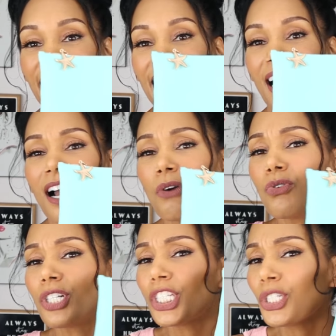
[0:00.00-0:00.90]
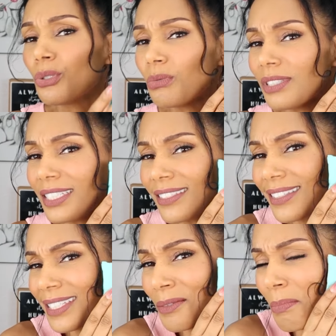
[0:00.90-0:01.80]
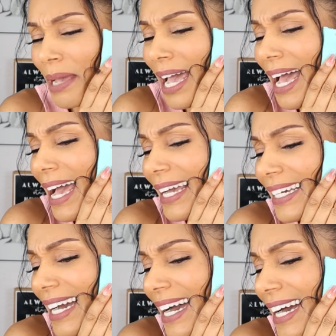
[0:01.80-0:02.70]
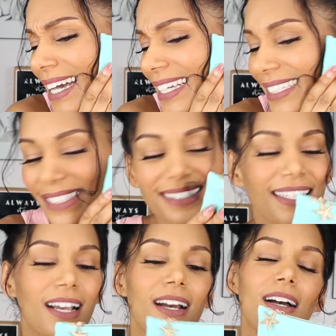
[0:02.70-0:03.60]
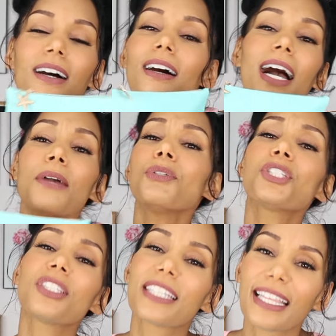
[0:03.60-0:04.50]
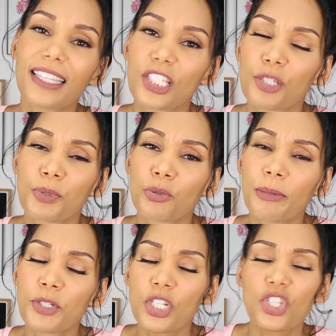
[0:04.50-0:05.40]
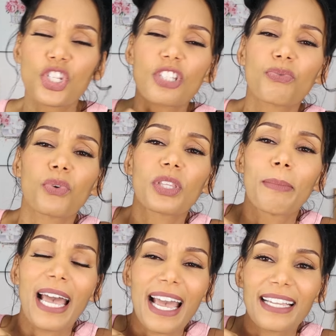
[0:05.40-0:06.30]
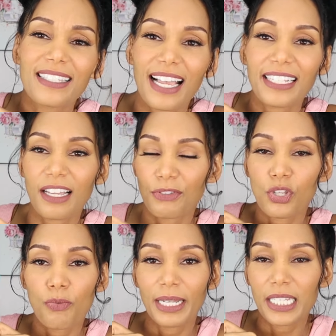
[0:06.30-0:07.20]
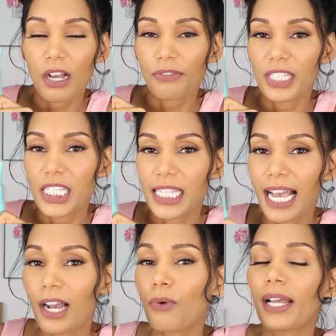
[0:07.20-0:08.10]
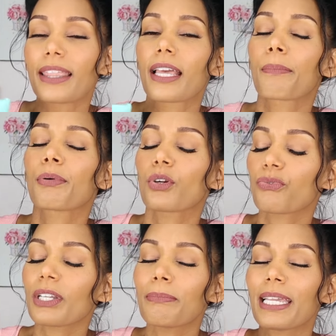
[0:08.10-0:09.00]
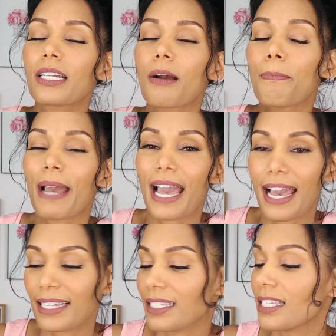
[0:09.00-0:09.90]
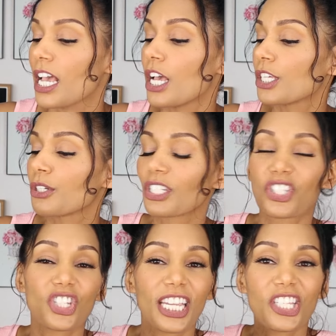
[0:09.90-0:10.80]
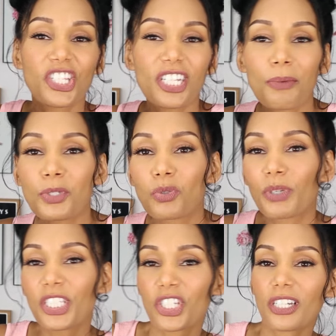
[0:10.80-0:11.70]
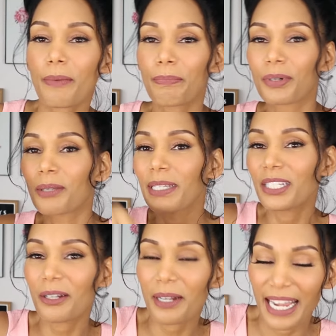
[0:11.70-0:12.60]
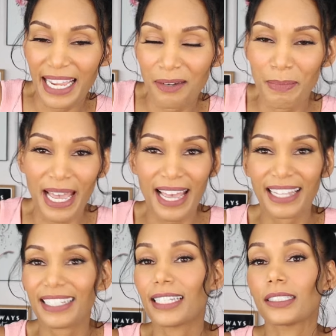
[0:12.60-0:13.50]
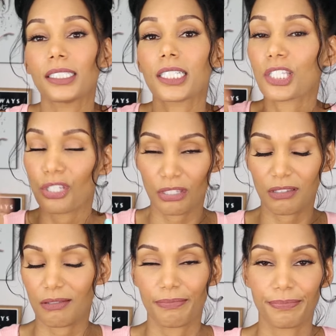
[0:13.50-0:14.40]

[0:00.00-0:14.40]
And how cute is this bag, guys? I would just get this subscription just for the bags. I have so many of these now, and they're perfect makeup bags. You can change it up, switch it up, put them in your handbag, and it's just...